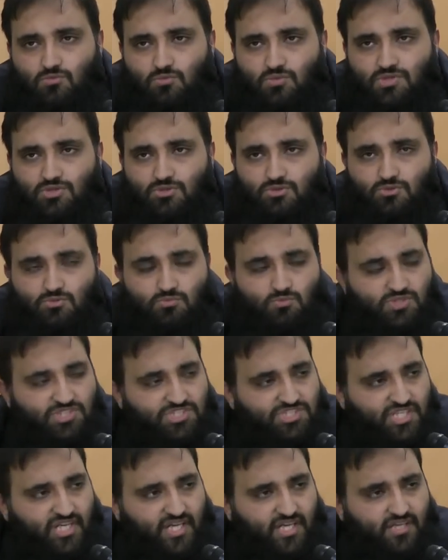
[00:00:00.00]
with whom we
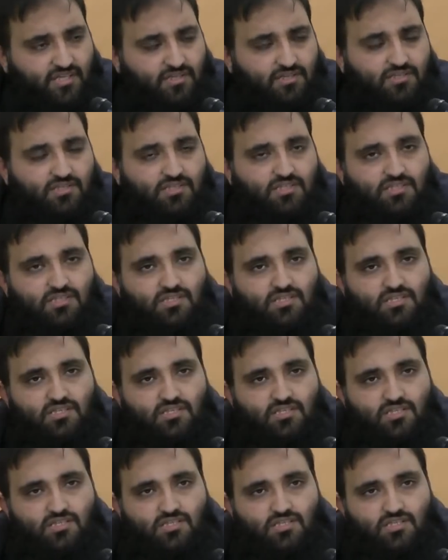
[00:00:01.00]
share
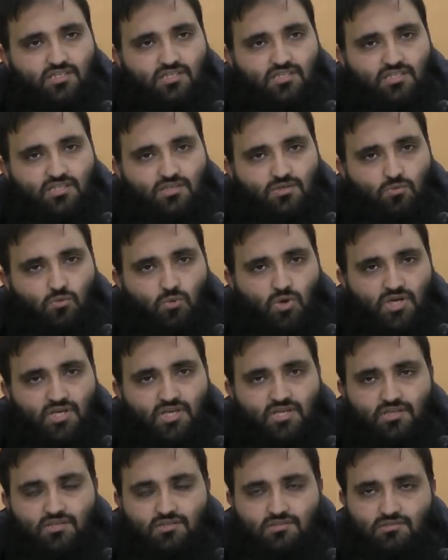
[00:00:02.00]

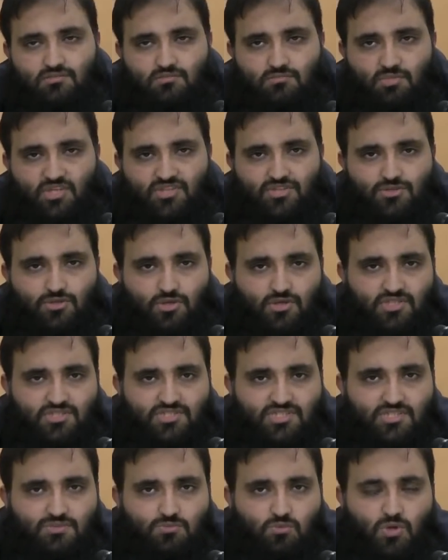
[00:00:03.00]
one
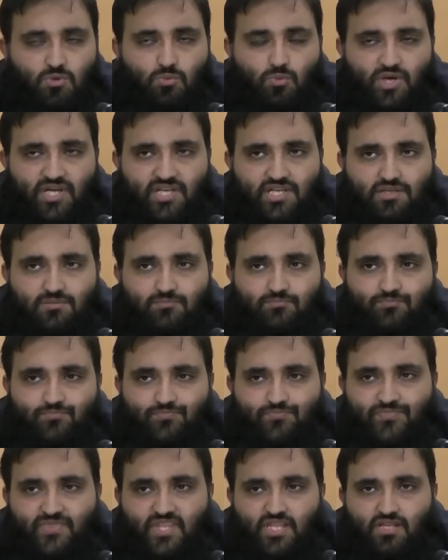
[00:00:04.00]
methodology, one way,
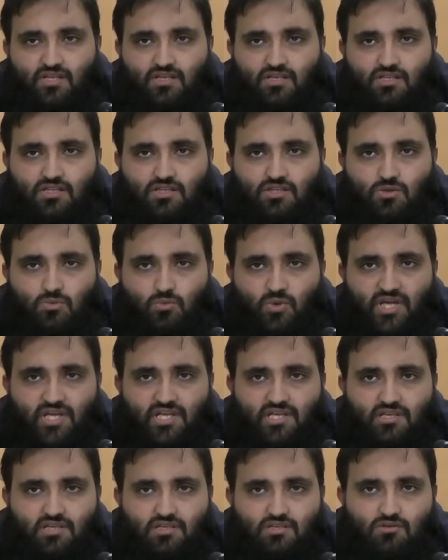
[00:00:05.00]
the
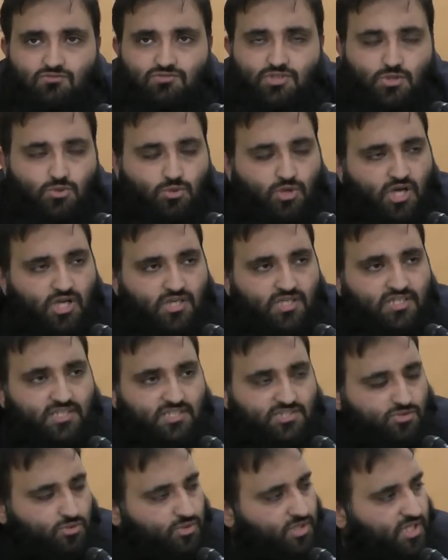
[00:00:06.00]
way of the Quran
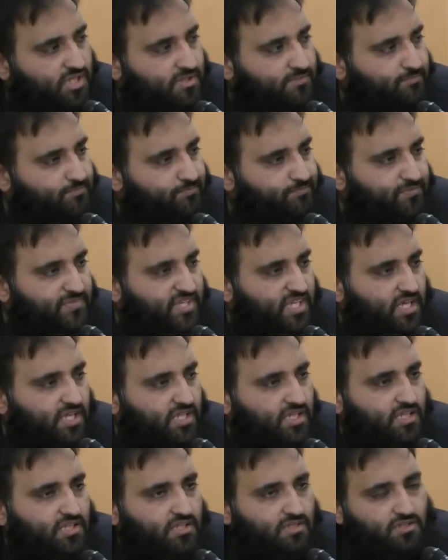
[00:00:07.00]
and the Sunnah,
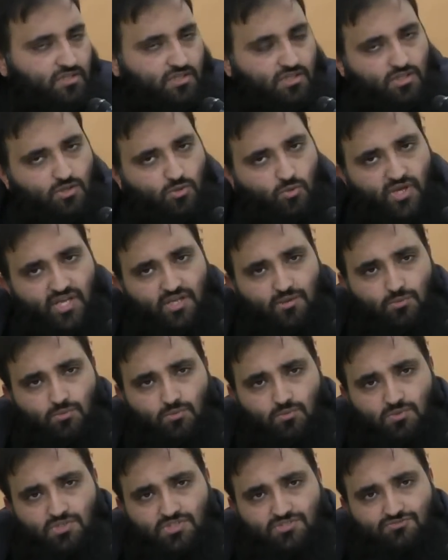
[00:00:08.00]
and the way
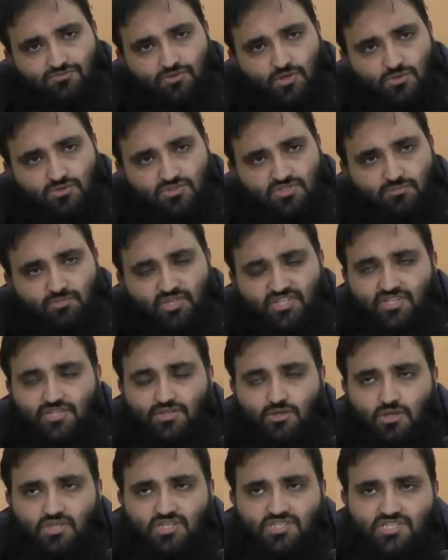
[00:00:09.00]
which follows the
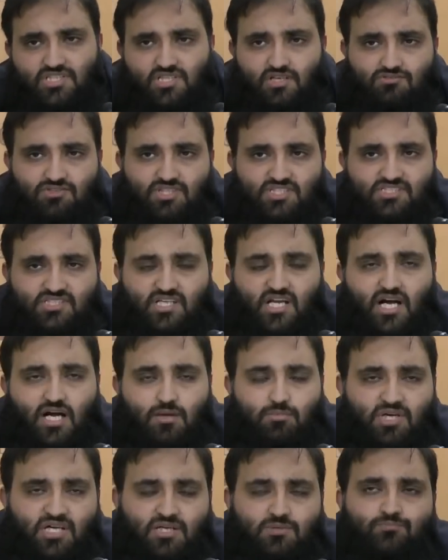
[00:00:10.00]
methodology of the
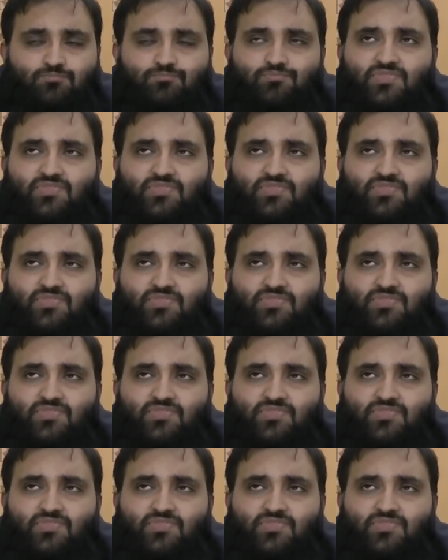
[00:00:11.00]
Sahaba,